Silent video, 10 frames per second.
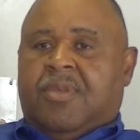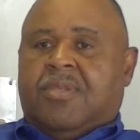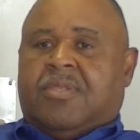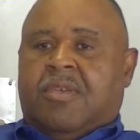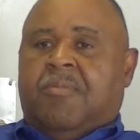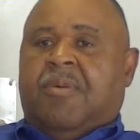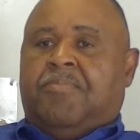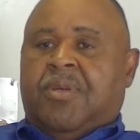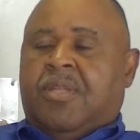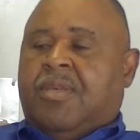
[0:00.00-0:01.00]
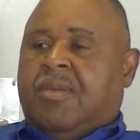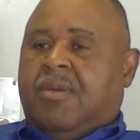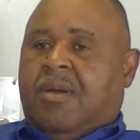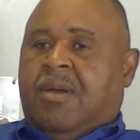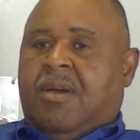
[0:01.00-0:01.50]
some ability
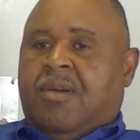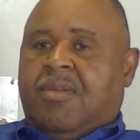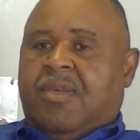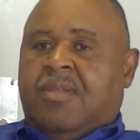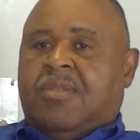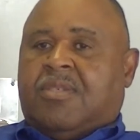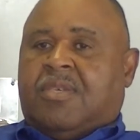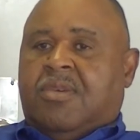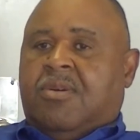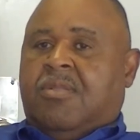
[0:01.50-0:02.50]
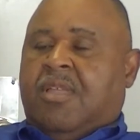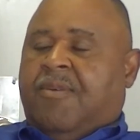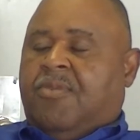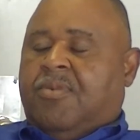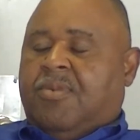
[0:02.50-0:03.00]
in the skill
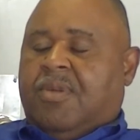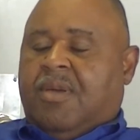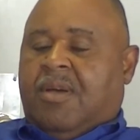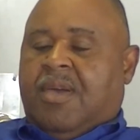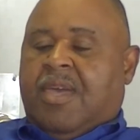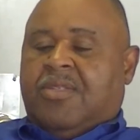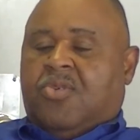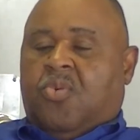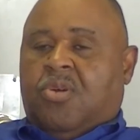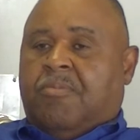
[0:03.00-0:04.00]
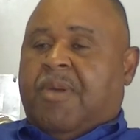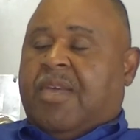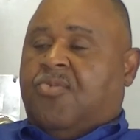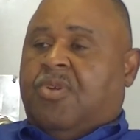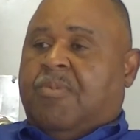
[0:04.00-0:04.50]
level at the
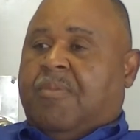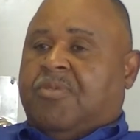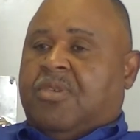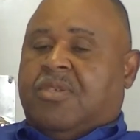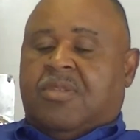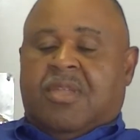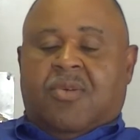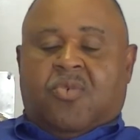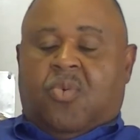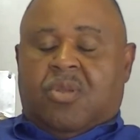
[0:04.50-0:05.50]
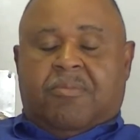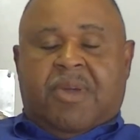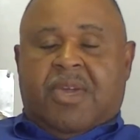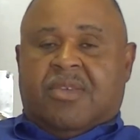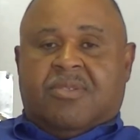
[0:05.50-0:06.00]
quarterback, running back position. They have
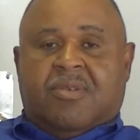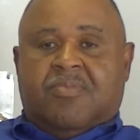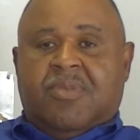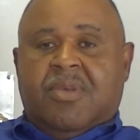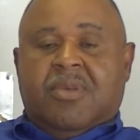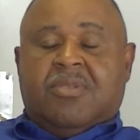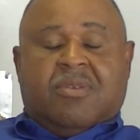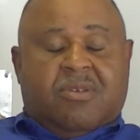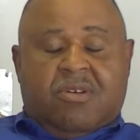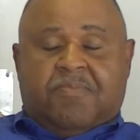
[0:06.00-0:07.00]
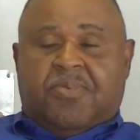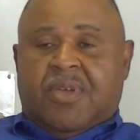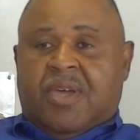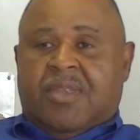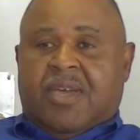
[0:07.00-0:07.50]
quarterback. He's a good
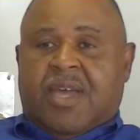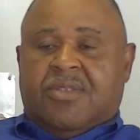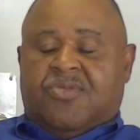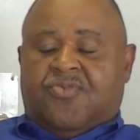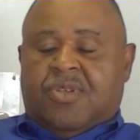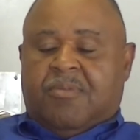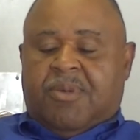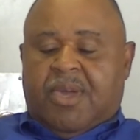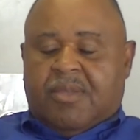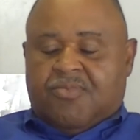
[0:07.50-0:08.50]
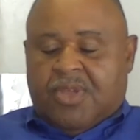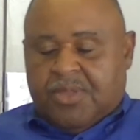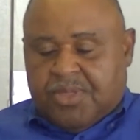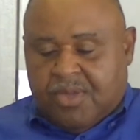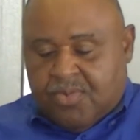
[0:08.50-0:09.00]
player. They got this running back. I'm
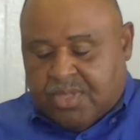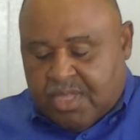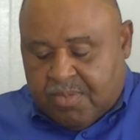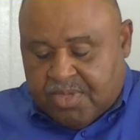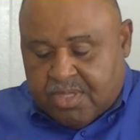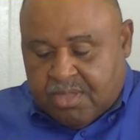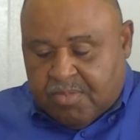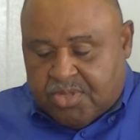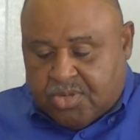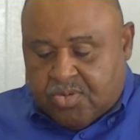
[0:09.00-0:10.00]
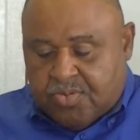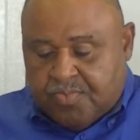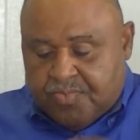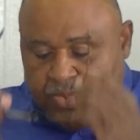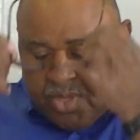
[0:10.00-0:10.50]
trying to think what his name is. He's number two.
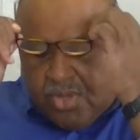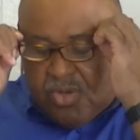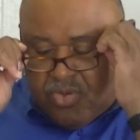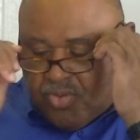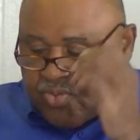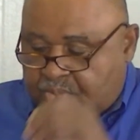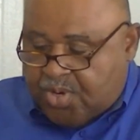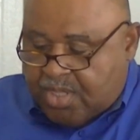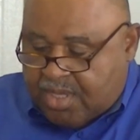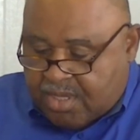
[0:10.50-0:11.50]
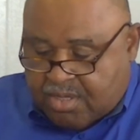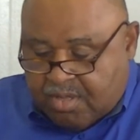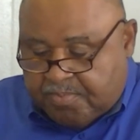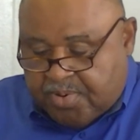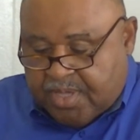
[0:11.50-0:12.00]
Who's really a
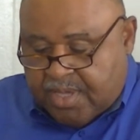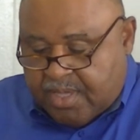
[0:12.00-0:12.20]
good player.